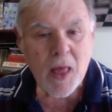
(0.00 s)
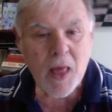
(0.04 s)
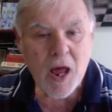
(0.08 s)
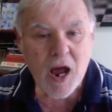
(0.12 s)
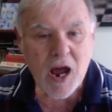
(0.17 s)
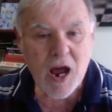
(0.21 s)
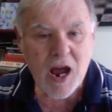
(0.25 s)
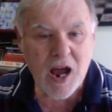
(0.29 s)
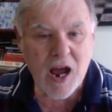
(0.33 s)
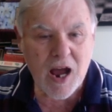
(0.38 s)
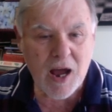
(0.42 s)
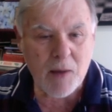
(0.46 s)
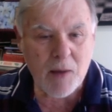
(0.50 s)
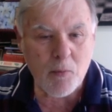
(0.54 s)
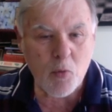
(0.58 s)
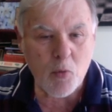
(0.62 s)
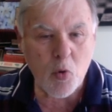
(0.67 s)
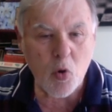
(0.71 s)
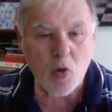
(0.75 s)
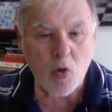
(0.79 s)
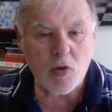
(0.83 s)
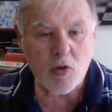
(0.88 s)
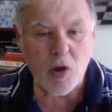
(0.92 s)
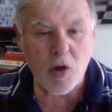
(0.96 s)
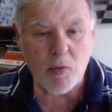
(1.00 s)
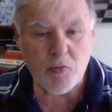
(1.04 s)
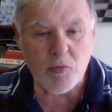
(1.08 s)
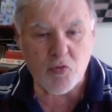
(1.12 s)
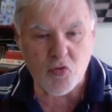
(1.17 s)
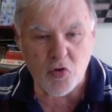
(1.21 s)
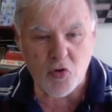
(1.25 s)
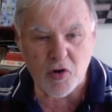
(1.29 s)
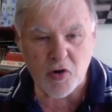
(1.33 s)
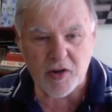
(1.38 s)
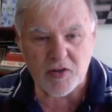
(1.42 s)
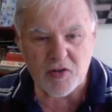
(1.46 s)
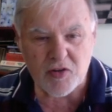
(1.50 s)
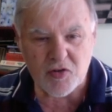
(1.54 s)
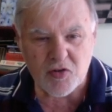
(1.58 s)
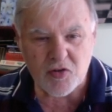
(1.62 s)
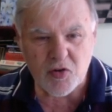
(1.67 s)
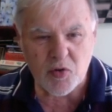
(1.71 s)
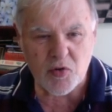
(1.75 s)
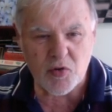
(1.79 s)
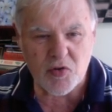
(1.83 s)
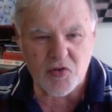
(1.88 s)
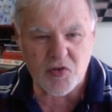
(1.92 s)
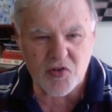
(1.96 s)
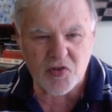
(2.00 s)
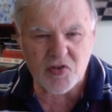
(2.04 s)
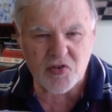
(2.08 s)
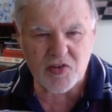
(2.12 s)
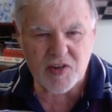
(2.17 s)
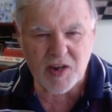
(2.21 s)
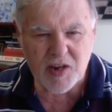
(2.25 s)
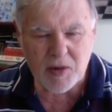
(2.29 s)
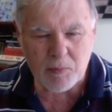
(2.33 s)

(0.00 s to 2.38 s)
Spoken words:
All I'm trying to do is just